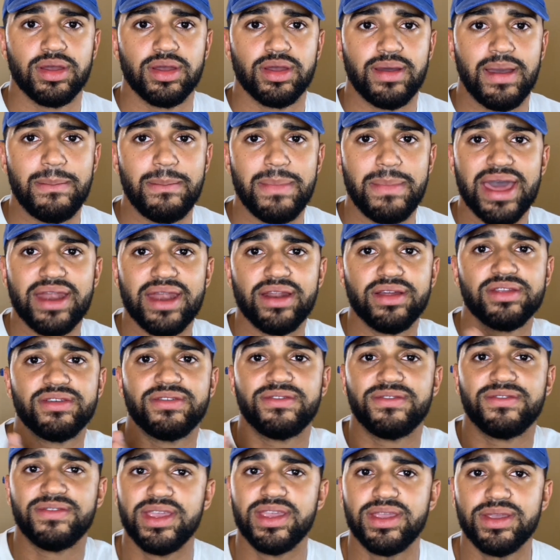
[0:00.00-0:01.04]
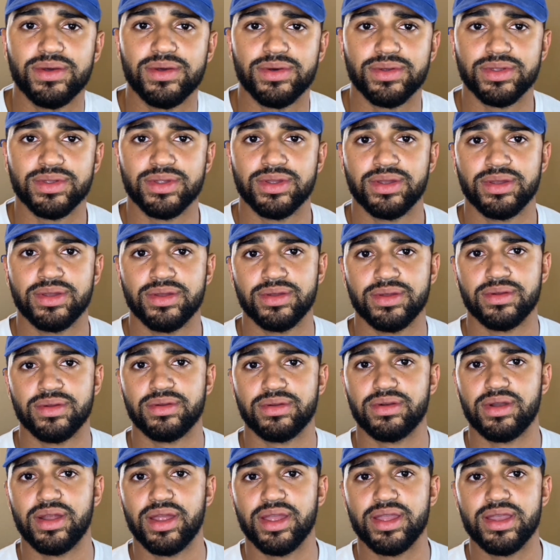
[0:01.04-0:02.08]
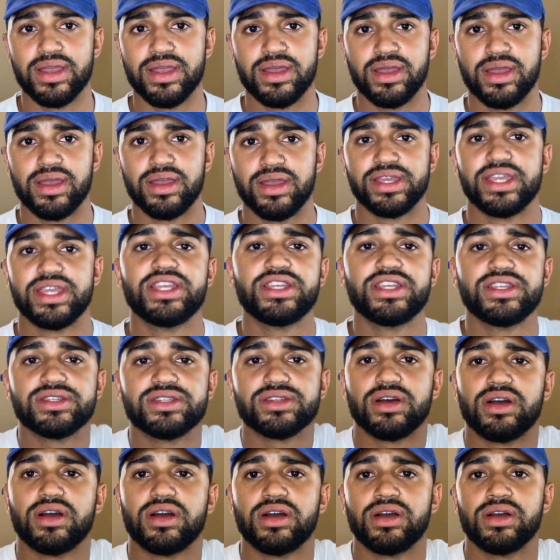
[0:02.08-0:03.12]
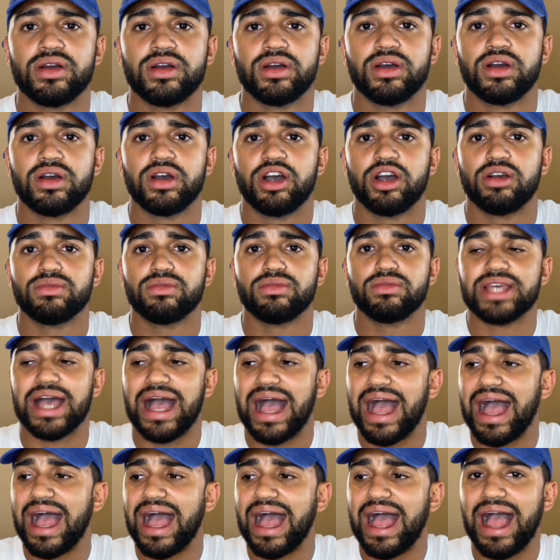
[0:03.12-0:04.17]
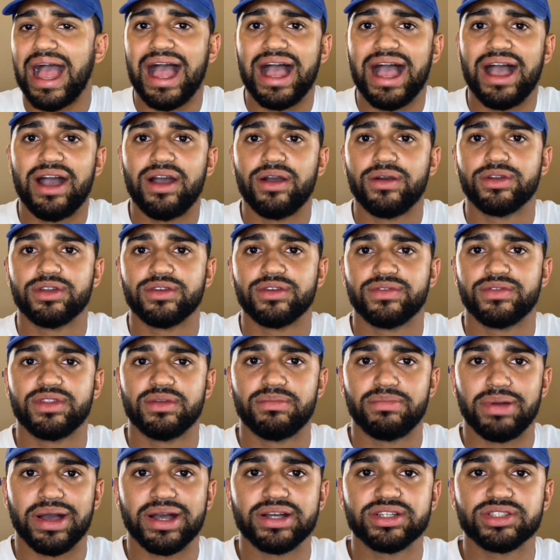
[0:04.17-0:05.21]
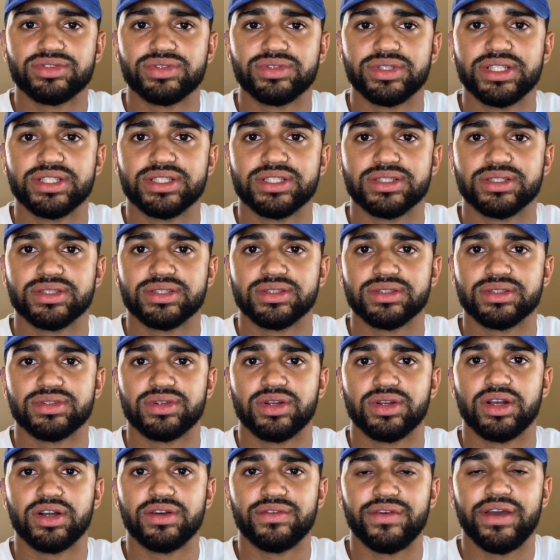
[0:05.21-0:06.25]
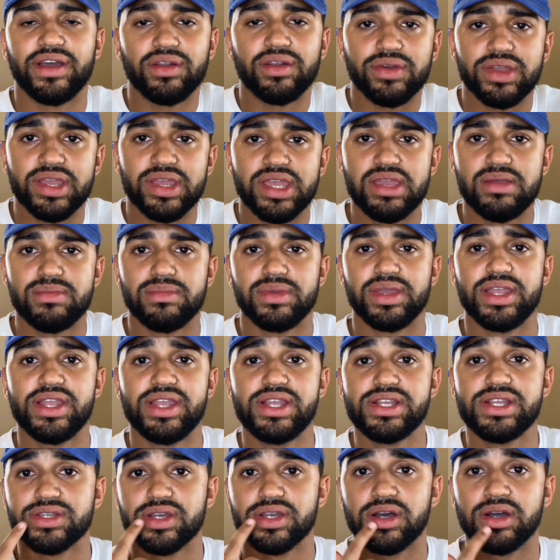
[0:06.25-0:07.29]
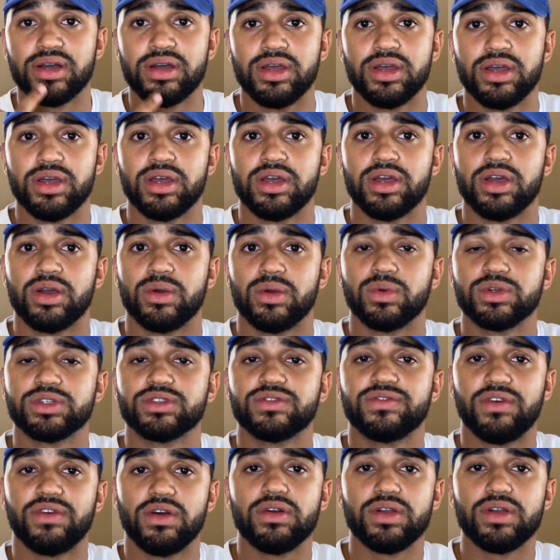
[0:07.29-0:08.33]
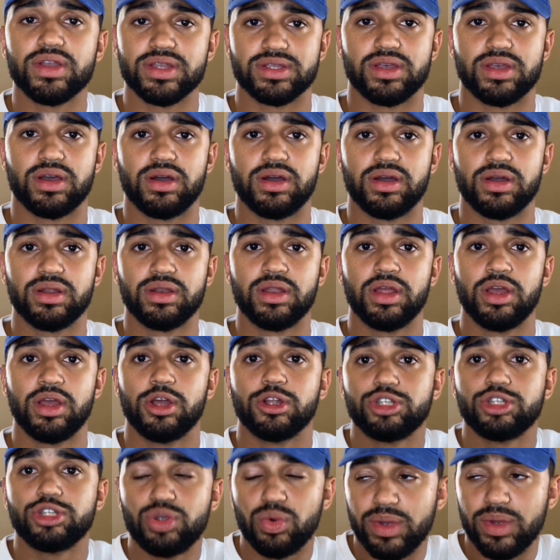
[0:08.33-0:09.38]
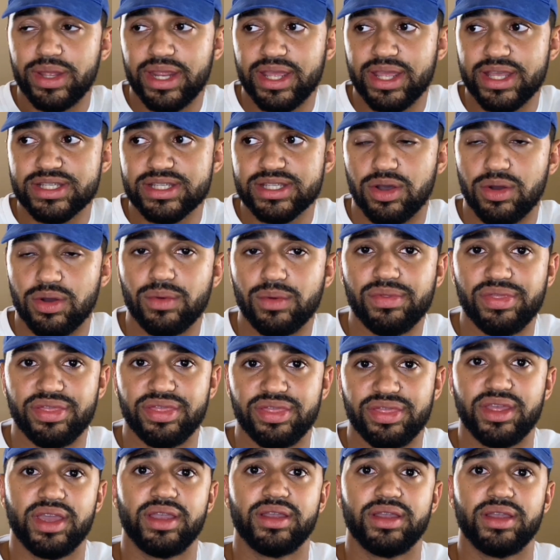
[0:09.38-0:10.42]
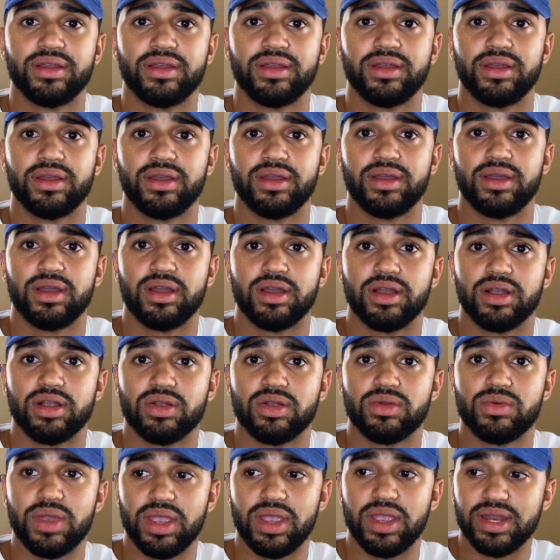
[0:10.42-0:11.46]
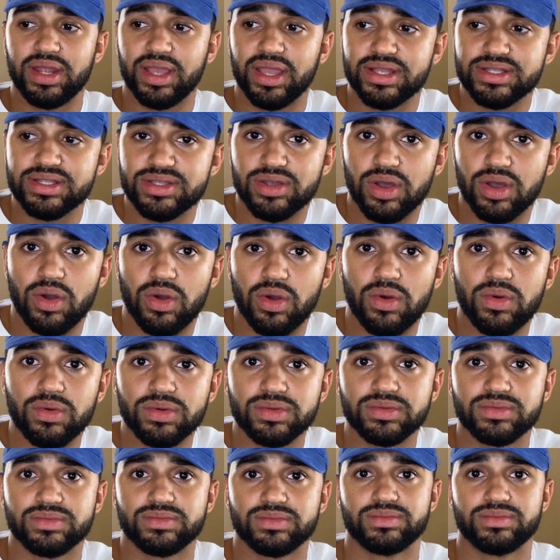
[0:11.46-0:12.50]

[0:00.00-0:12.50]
a man of the field, right? Esau was out of the boundaries of Elohim. Esau was focused on doing his own thing, creating his own